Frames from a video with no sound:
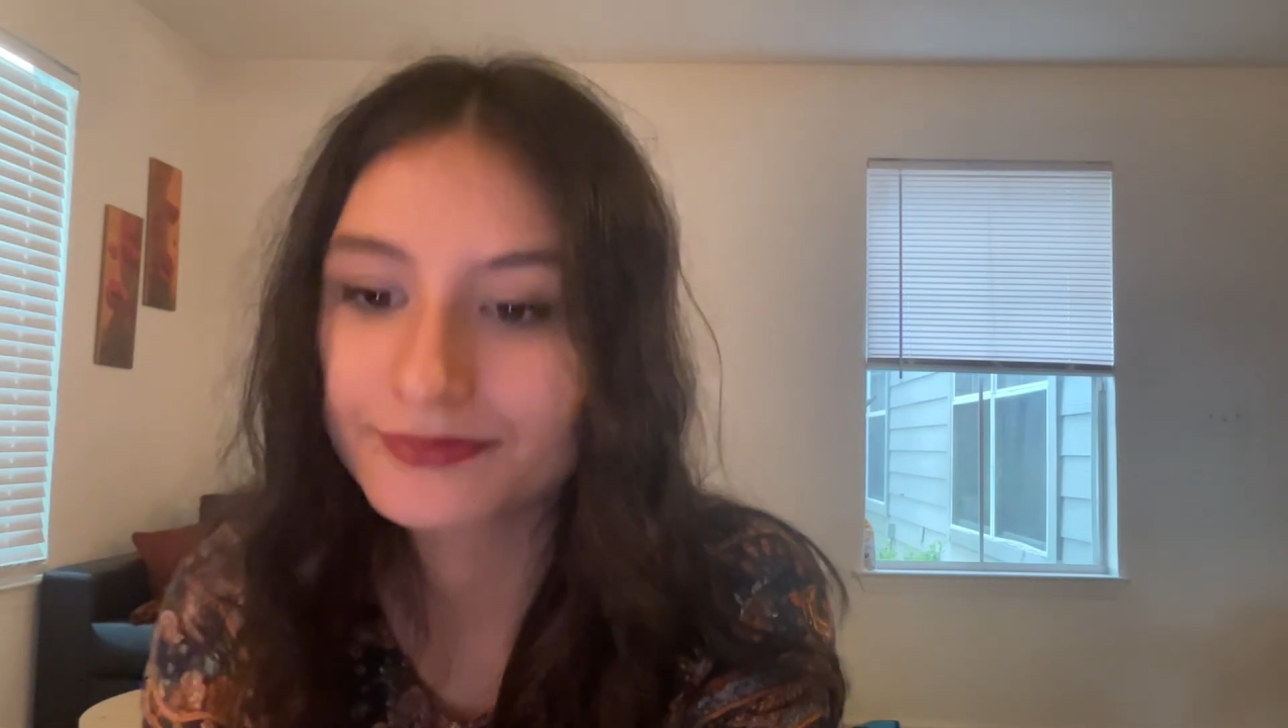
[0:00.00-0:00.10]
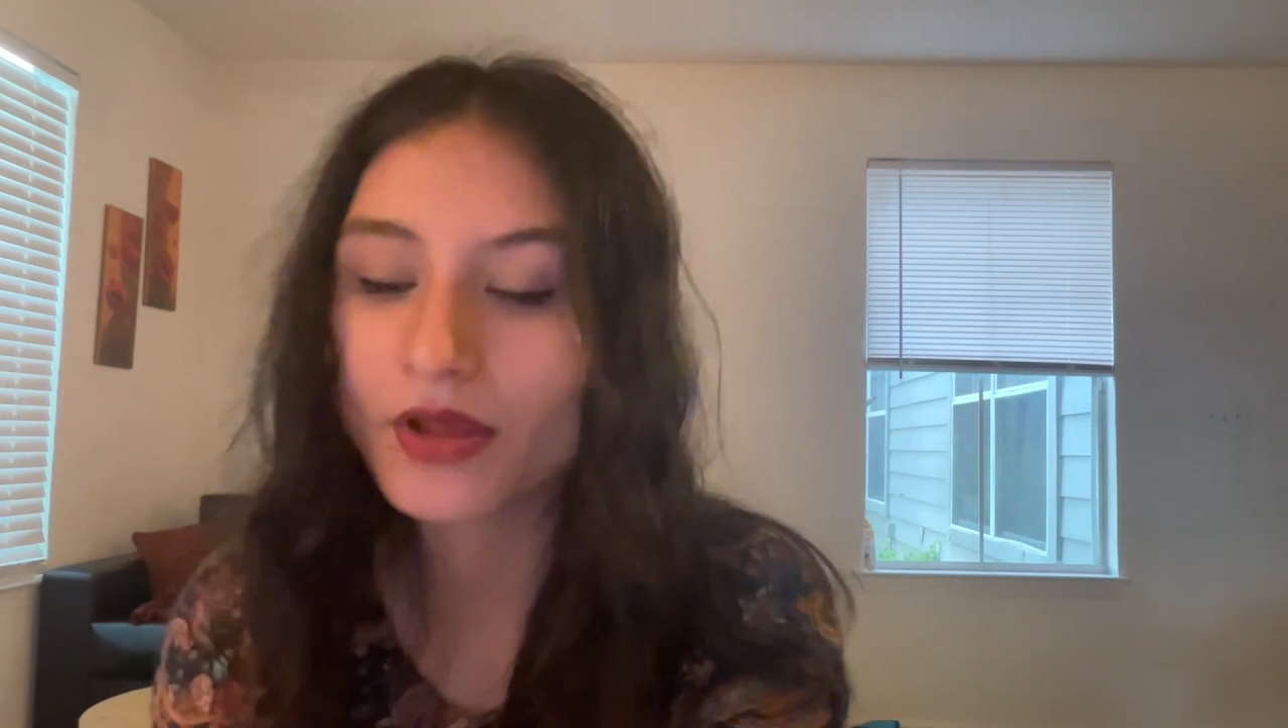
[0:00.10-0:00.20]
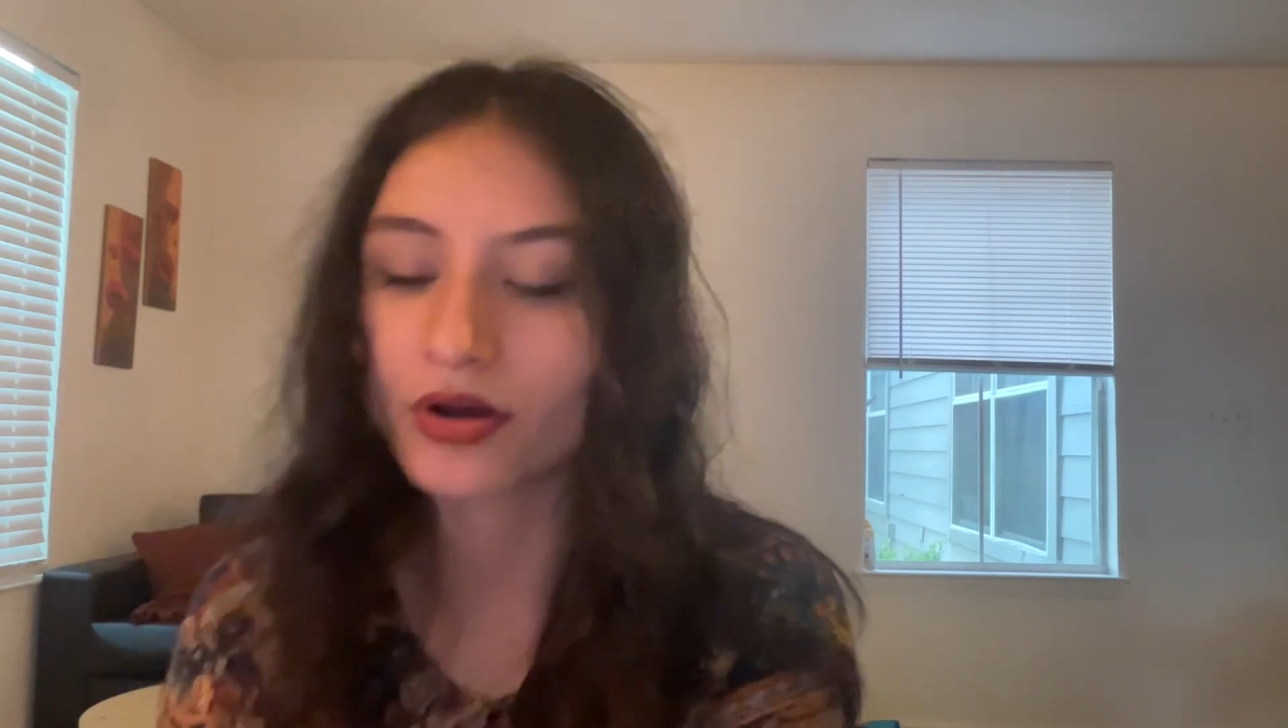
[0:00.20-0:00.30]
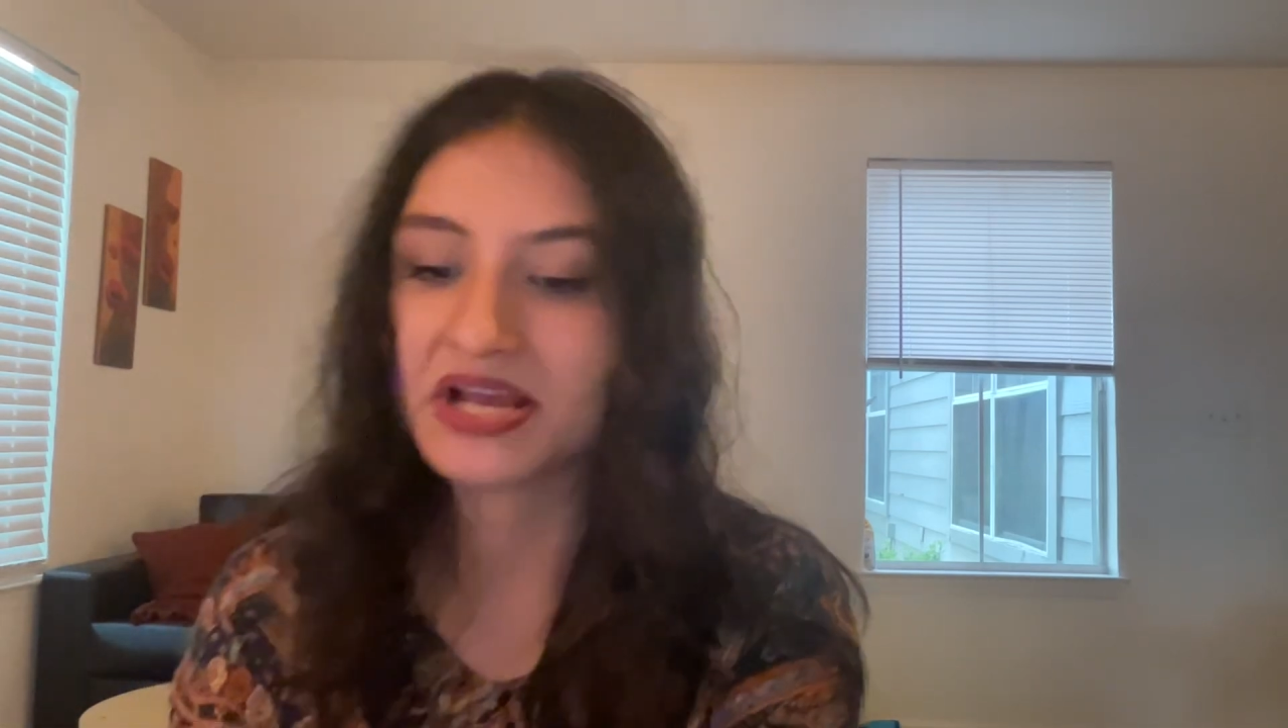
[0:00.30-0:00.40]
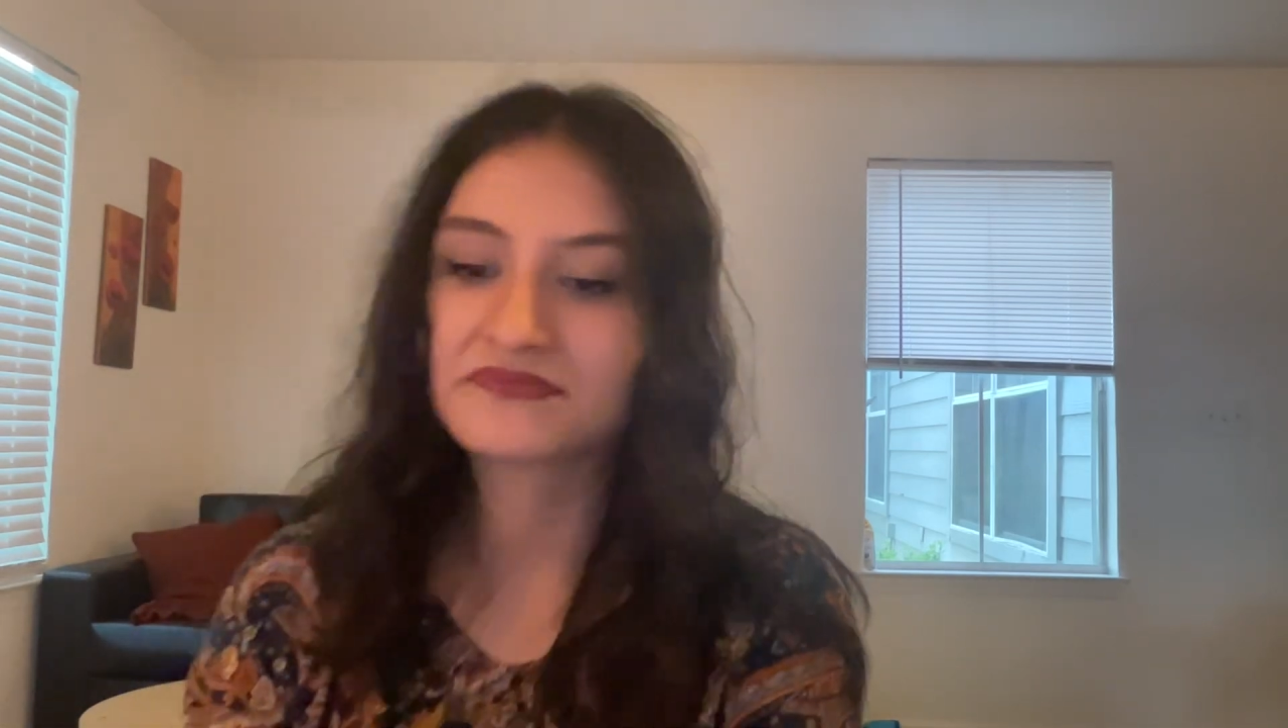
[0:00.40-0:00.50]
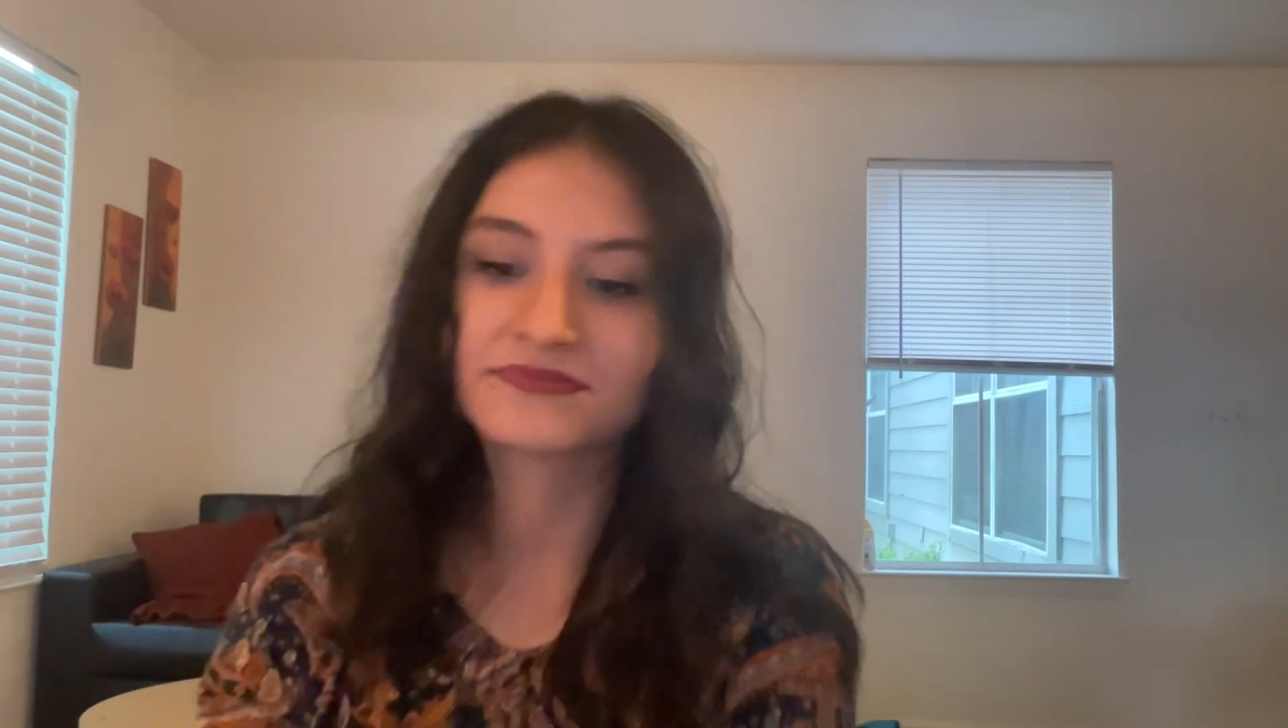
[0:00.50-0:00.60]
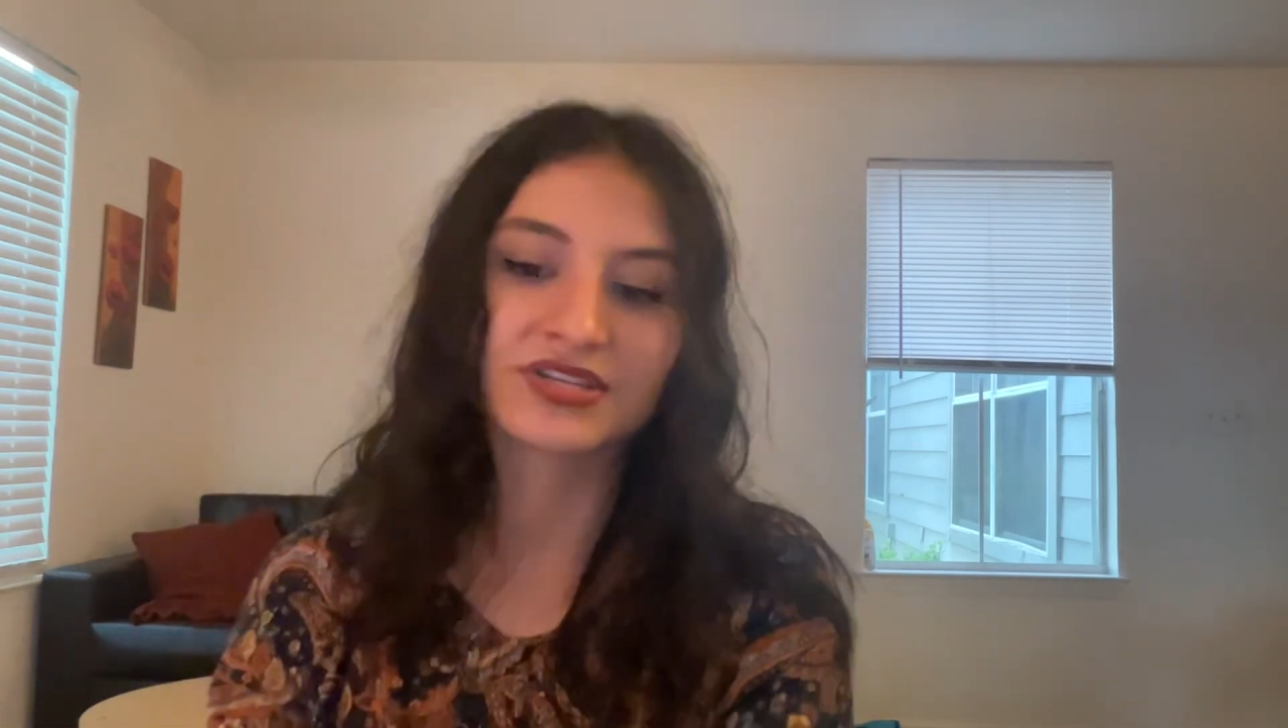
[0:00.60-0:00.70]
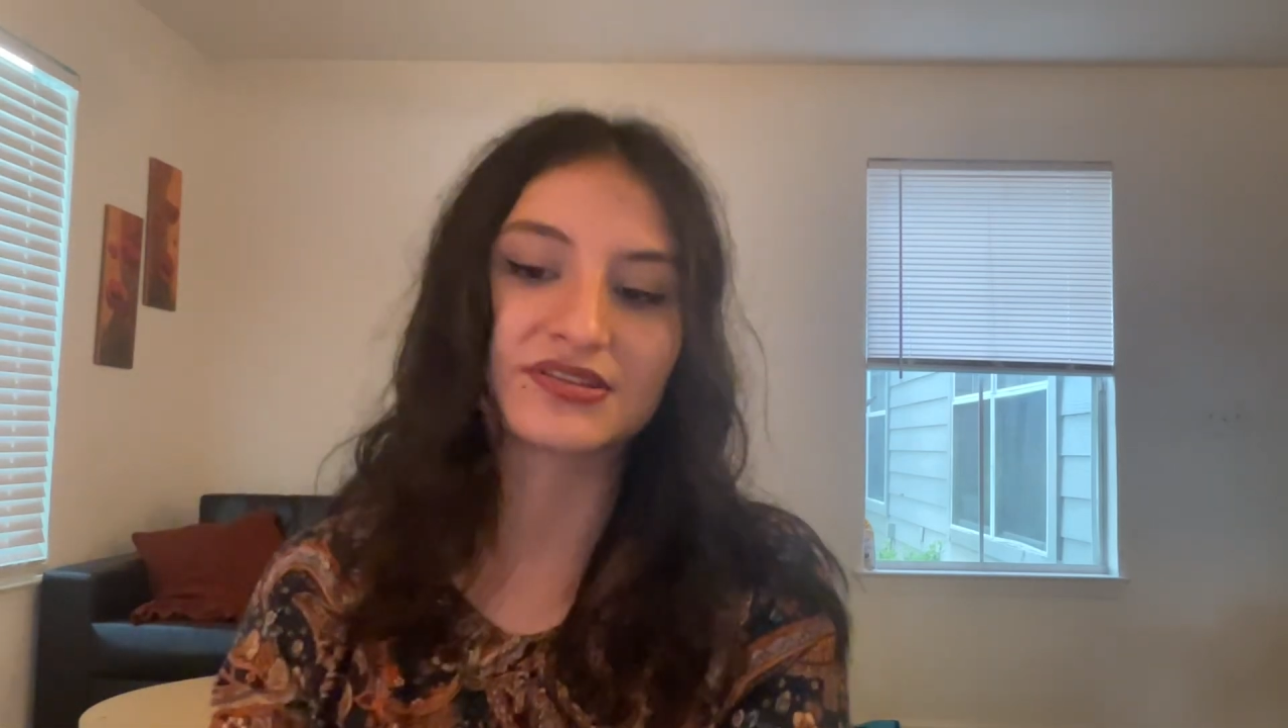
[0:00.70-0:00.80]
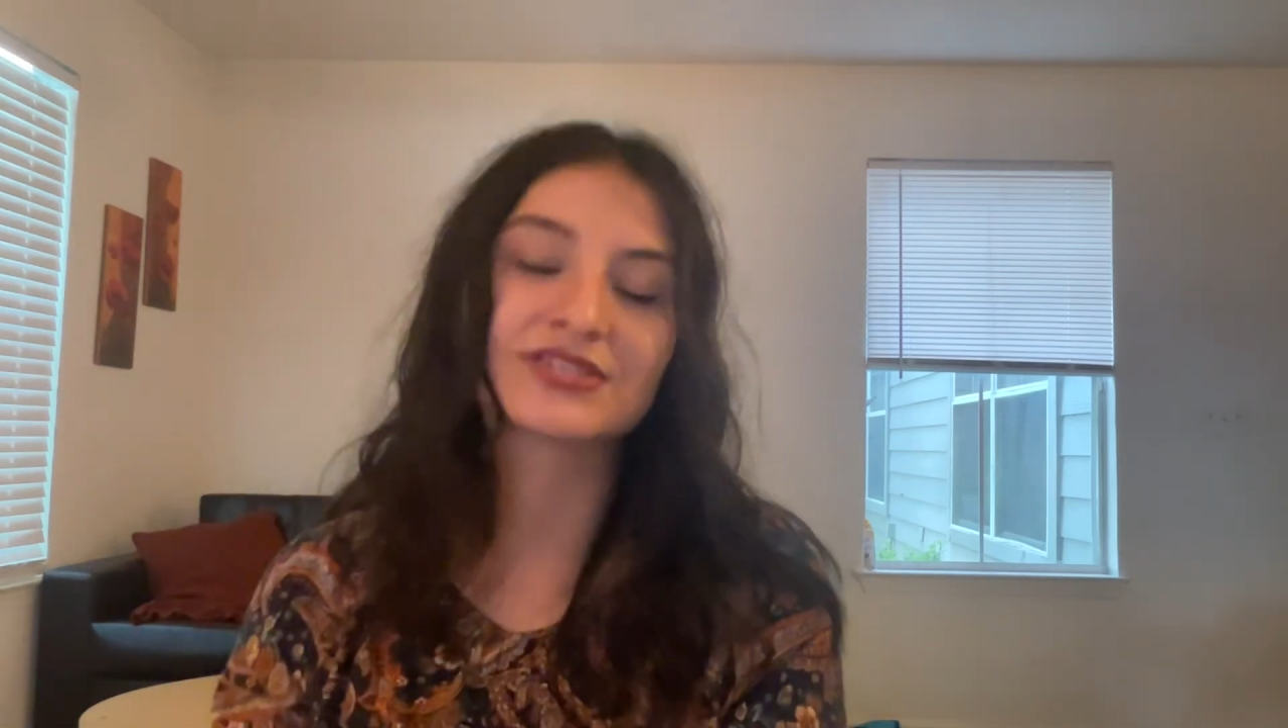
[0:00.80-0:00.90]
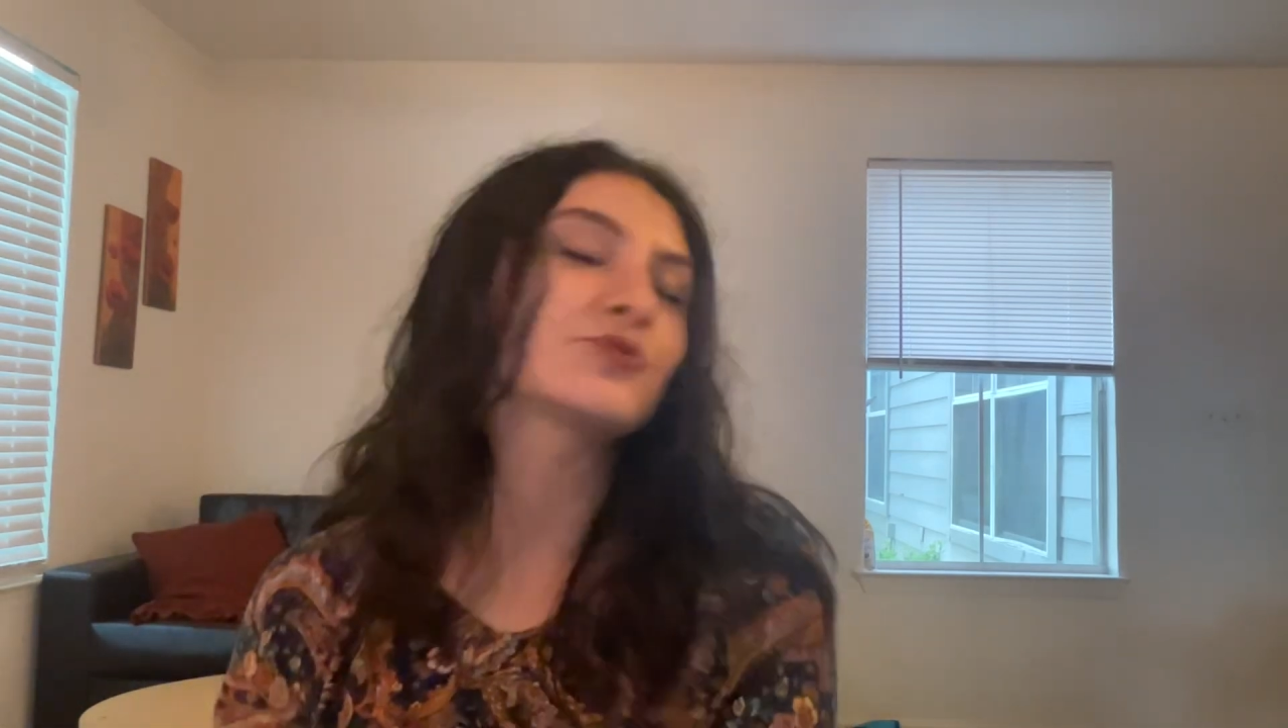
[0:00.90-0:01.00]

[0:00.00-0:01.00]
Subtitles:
Okay, so this is